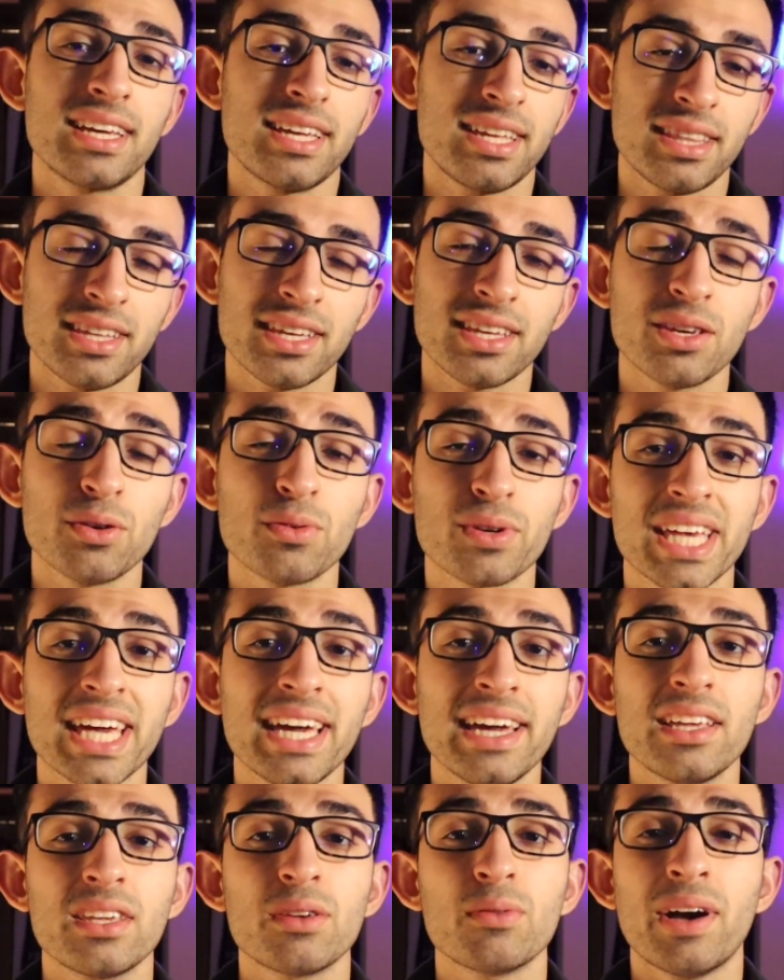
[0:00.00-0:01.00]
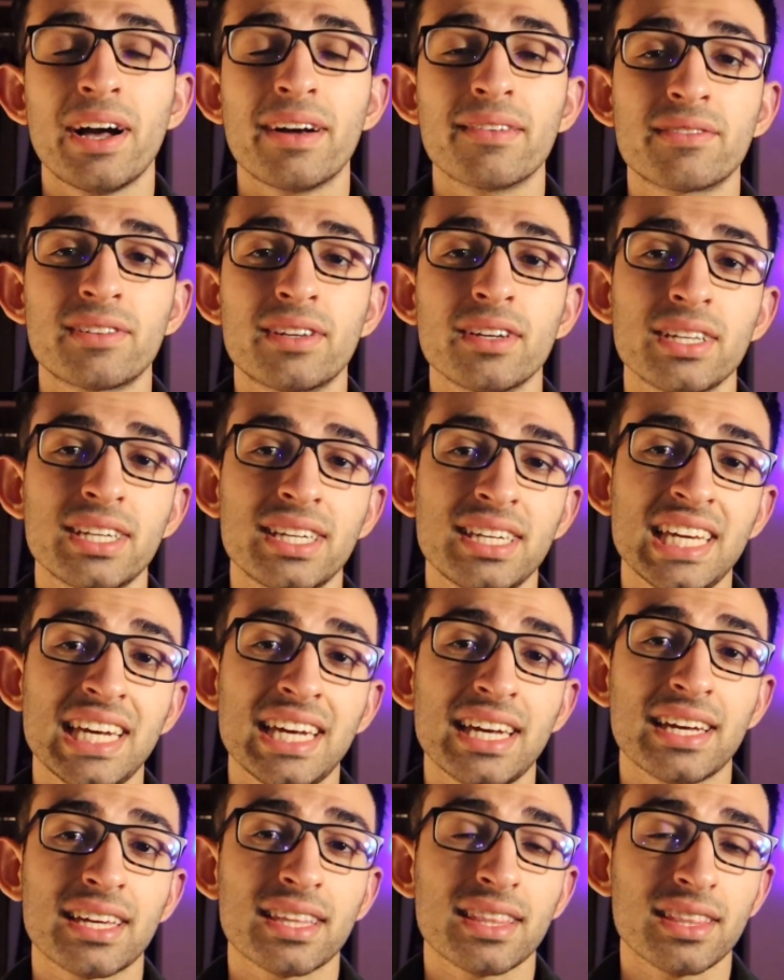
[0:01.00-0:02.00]
In the UK, you have to
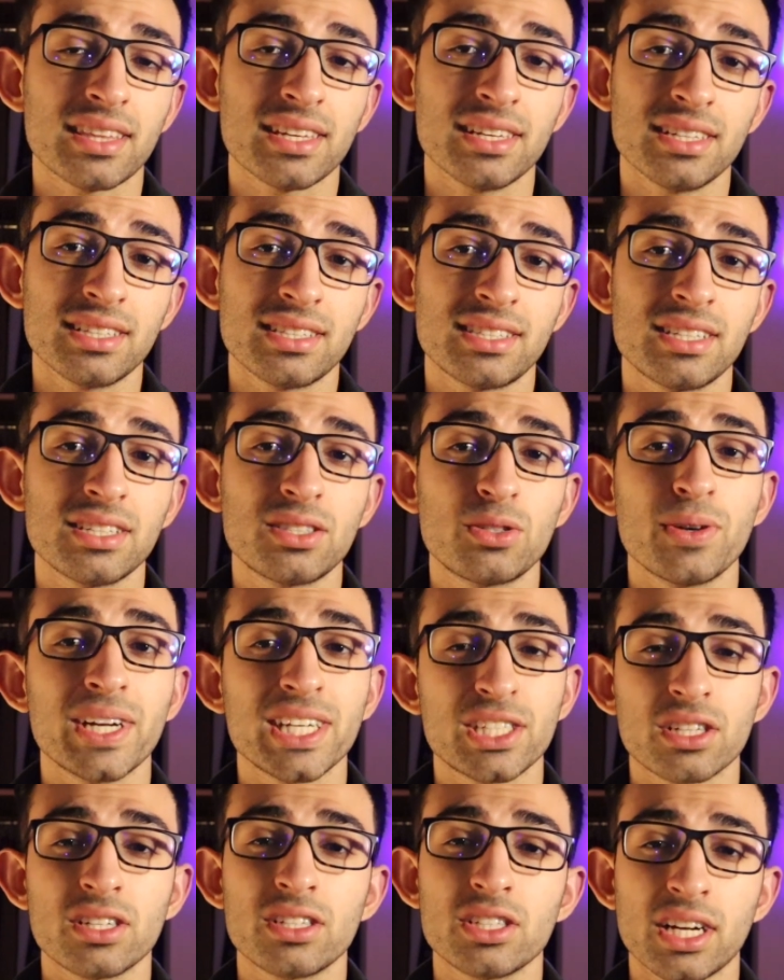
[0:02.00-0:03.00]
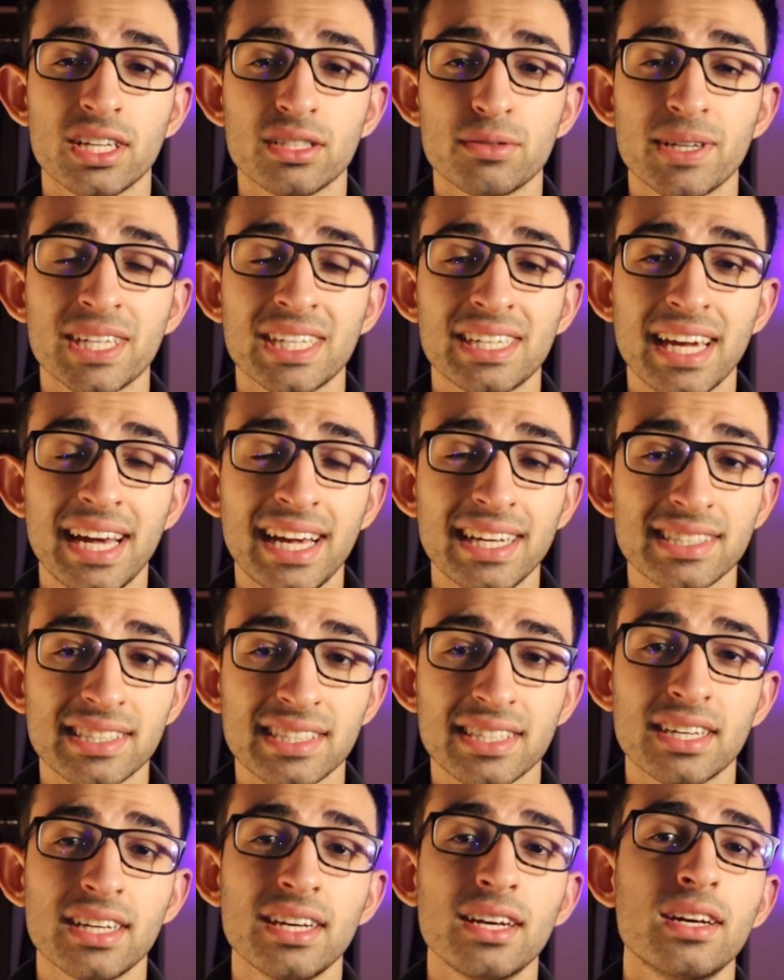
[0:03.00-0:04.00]
take the situational judgment
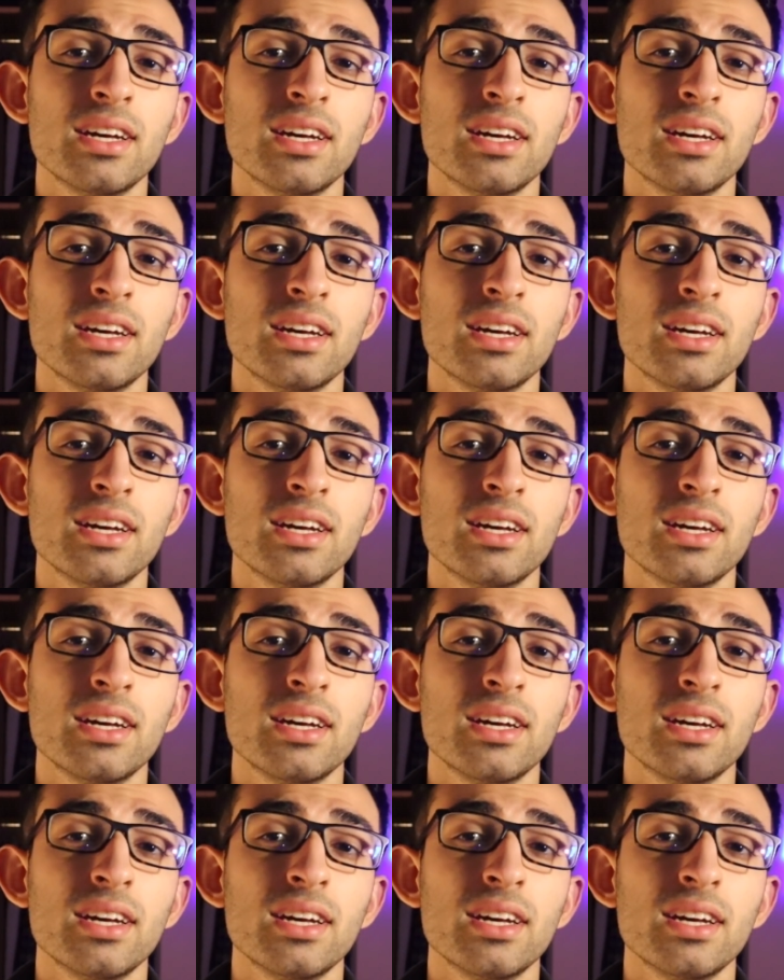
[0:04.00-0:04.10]
test,